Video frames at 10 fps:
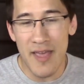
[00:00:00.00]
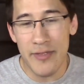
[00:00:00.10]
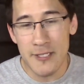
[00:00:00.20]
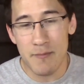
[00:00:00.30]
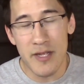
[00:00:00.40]

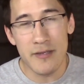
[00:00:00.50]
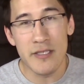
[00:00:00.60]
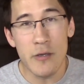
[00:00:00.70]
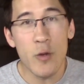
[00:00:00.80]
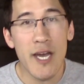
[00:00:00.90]
and that's
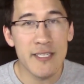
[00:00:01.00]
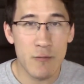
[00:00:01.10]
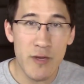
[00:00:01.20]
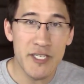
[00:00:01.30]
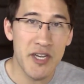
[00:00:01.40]
because you
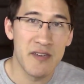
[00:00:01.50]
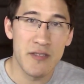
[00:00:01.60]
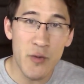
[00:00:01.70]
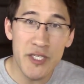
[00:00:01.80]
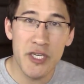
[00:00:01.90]
guys reach
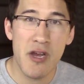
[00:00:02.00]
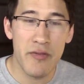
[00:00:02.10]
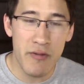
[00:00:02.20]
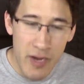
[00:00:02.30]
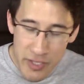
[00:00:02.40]
out to each
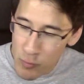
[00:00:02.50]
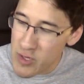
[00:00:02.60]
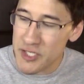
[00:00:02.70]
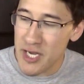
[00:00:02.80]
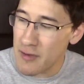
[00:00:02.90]
other and you
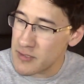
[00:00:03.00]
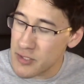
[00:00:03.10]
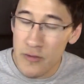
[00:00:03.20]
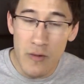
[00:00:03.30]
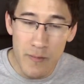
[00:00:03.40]
reach out
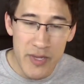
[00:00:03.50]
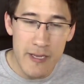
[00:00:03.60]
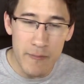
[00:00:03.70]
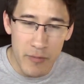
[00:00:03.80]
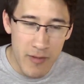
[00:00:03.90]
to new
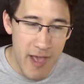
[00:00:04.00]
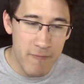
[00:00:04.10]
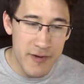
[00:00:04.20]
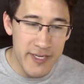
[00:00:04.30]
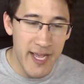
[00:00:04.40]
people
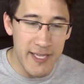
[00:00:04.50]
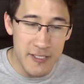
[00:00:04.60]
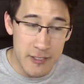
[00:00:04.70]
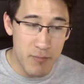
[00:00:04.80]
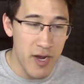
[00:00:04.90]
every day
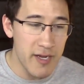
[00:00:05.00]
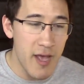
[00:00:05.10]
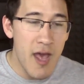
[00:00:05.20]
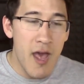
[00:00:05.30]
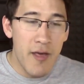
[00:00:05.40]
and spread